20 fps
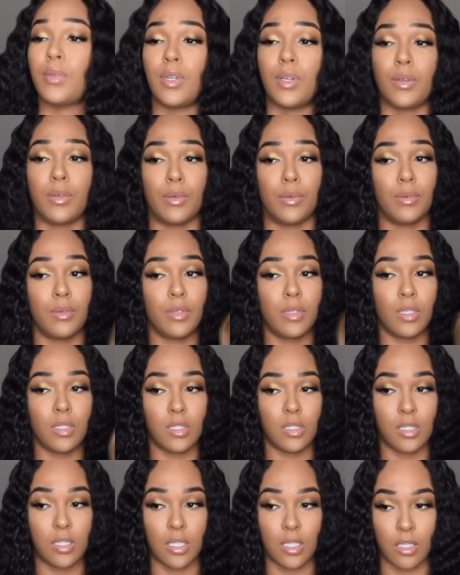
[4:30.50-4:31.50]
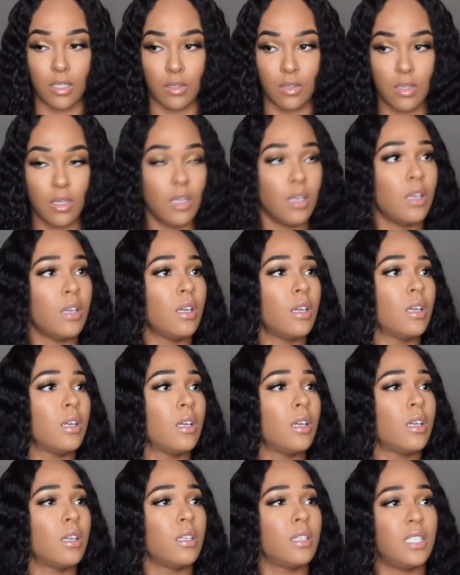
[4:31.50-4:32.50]
know. So
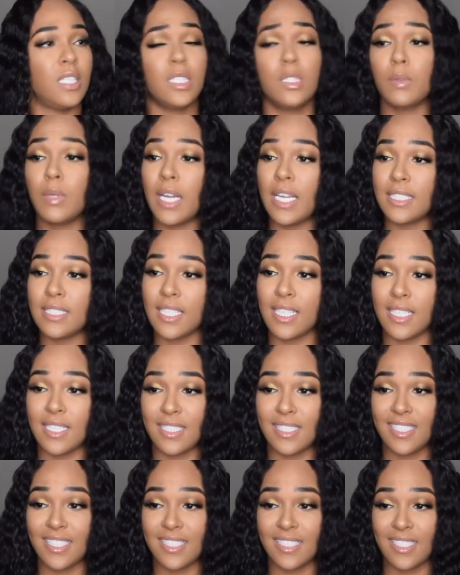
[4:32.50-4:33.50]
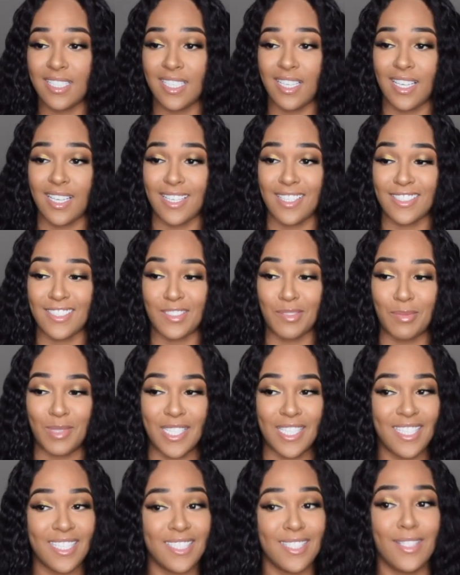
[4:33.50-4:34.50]
this is what they said, the 16-inch,
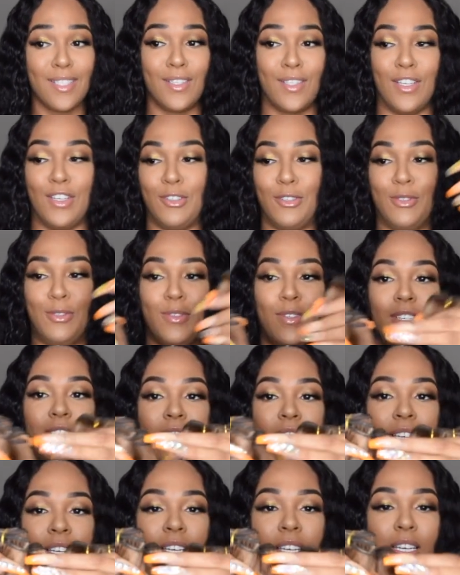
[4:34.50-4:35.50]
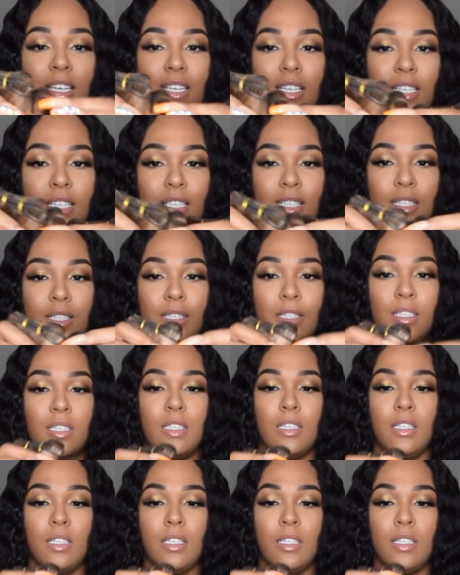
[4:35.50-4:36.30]
but this look long, and then